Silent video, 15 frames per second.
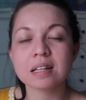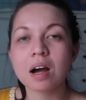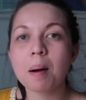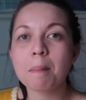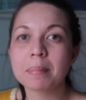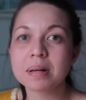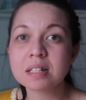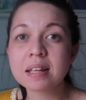
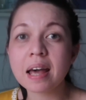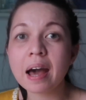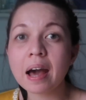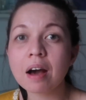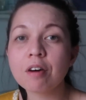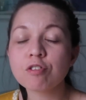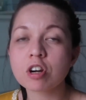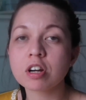
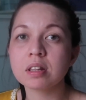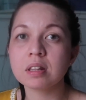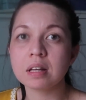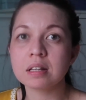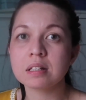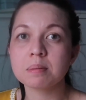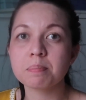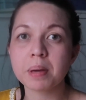must-have are
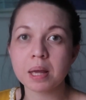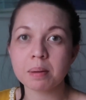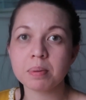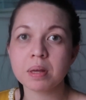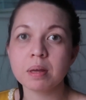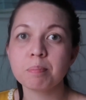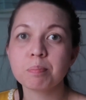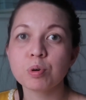these
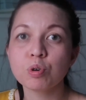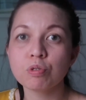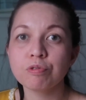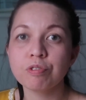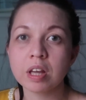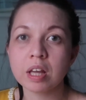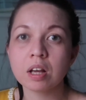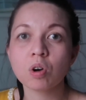baby
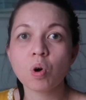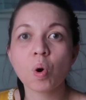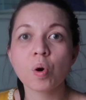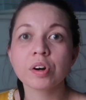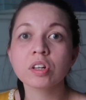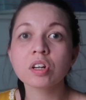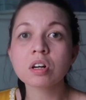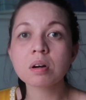proofing
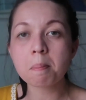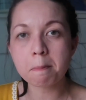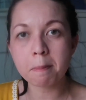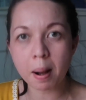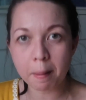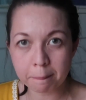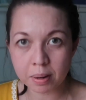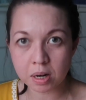corner
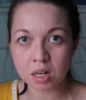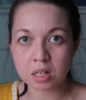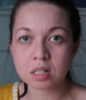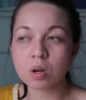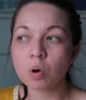bumpers.